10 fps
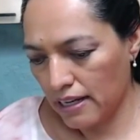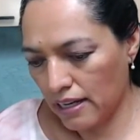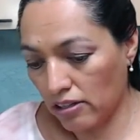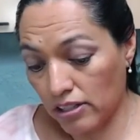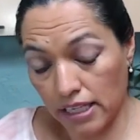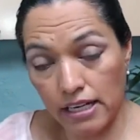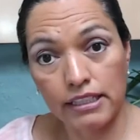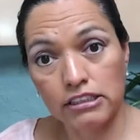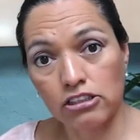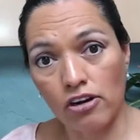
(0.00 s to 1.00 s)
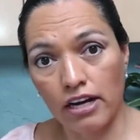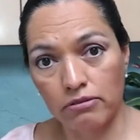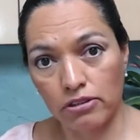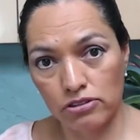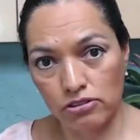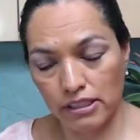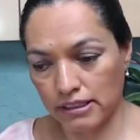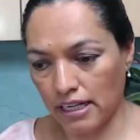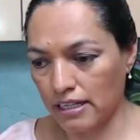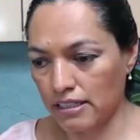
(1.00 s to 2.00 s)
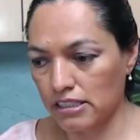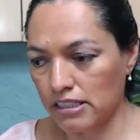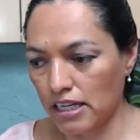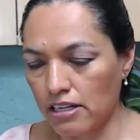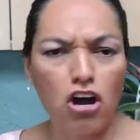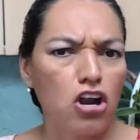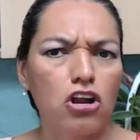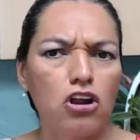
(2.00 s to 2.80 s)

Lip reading: let's talk about your anxiety, and say, no,